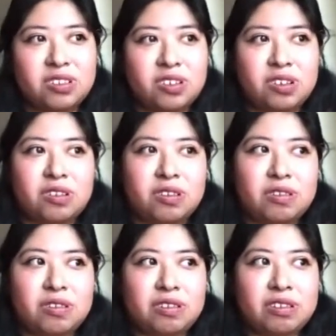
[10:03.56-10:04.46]

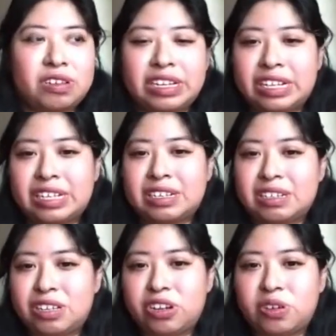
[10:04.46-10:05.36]
or it,
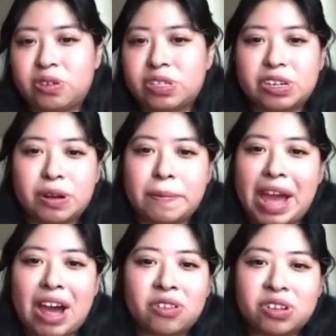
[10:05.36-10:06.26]
you know, goes near your
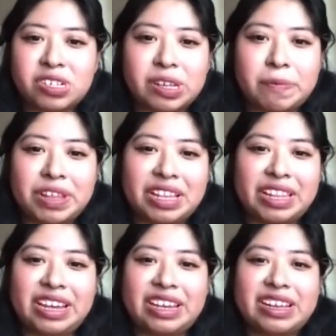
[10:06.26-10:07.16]
mouth or something,
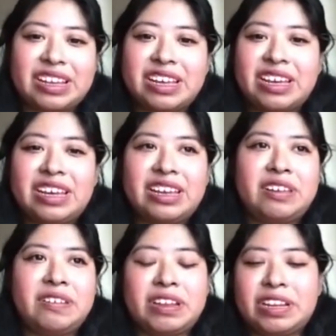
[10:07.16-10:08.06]
like
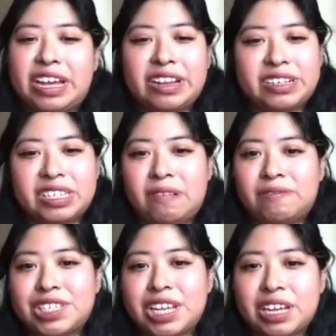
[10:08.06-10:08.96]
you can get yourself
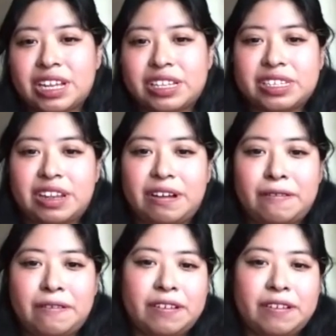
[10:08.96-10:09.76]
sick and stuff.